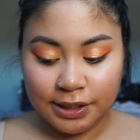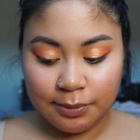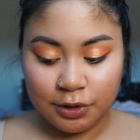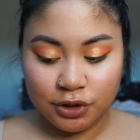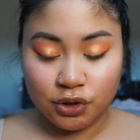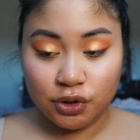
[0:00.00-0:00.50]
I'm going
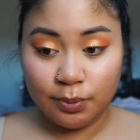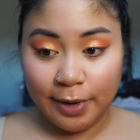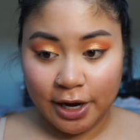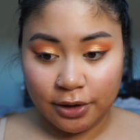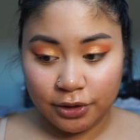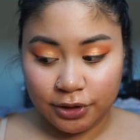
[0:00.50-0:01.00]
to show you
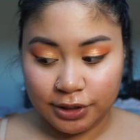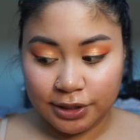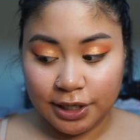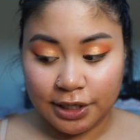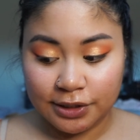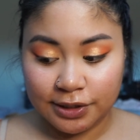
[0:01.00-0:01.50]
powders
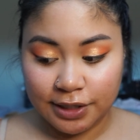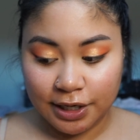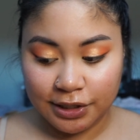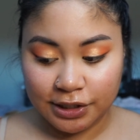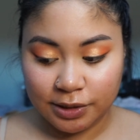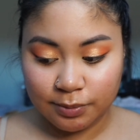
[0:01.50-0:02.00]
and
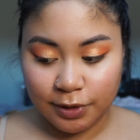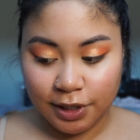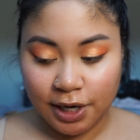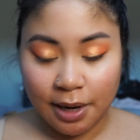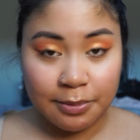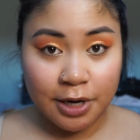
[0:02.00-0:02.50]
setting spray.
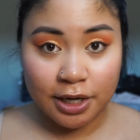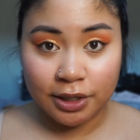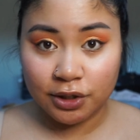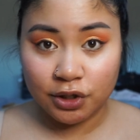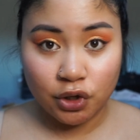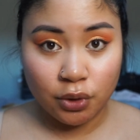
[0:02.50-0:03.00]
I'm not
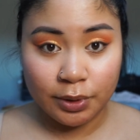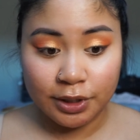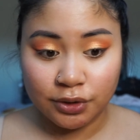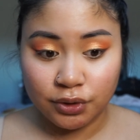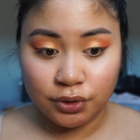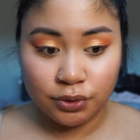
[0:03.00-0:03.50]
going to go
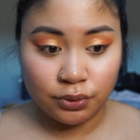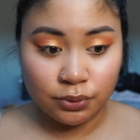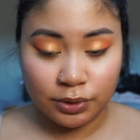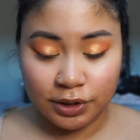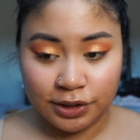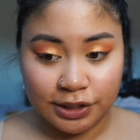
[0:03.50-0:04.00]
into
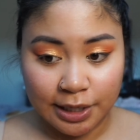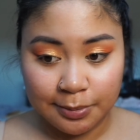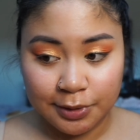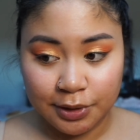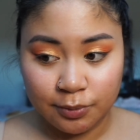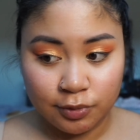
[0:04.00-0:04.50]
in-depth
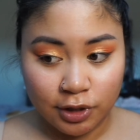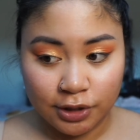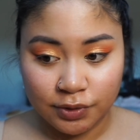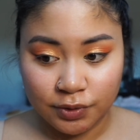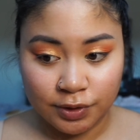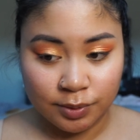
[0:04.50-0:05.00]
in
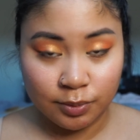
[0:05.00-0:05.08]
bronzers and